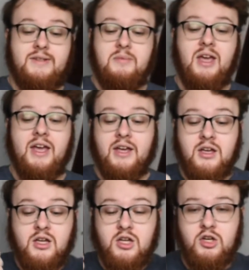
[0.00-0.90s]
to be a
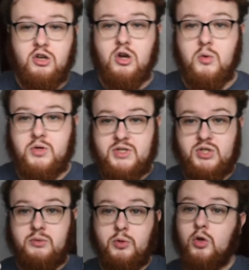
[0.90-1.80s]

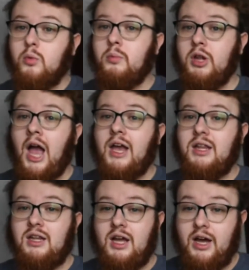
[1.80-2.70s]
noticeable
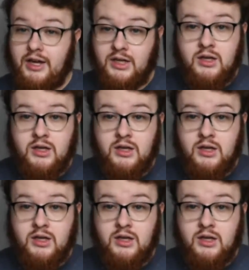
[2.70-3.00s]
black line